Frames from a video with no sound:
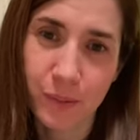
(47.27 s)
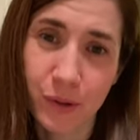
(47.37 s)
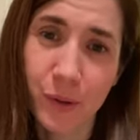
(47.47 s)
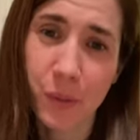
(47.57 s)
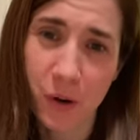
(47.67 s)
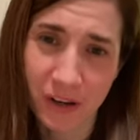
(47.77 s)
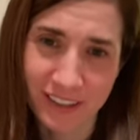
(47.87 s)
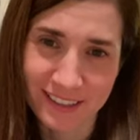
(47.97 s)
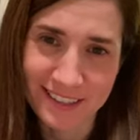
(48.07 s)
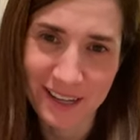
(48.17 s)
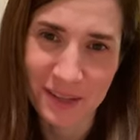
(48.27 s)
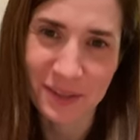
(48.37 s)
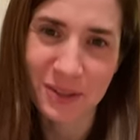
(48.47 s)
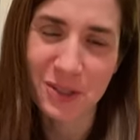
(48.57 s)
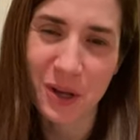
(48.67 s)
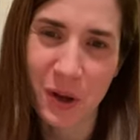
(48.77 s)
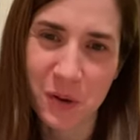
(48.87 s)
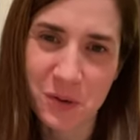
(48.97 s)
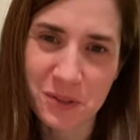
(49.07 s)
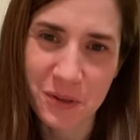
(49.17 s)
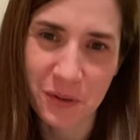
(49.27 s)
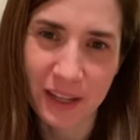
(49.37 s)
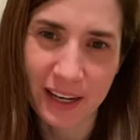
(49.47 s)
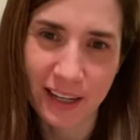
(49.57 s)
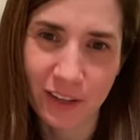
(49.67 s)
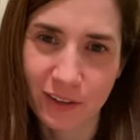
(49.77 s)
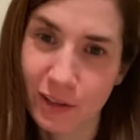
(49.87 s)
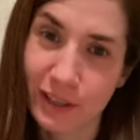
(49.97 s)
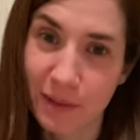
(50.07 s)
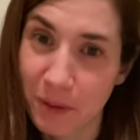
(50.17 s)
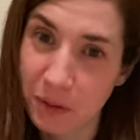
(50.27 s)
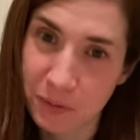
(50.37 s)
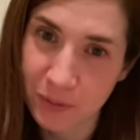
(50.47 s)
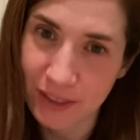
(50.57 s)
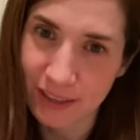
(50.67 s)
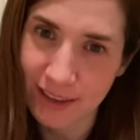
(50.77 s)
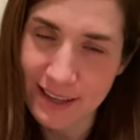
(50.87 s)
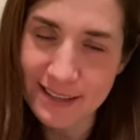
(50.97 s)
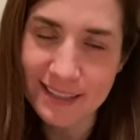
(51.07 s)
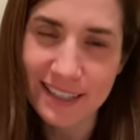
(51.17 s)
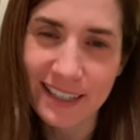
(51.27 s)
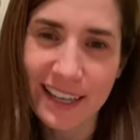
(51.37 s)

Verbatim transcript: book reports on the show so that I could create my own reading list.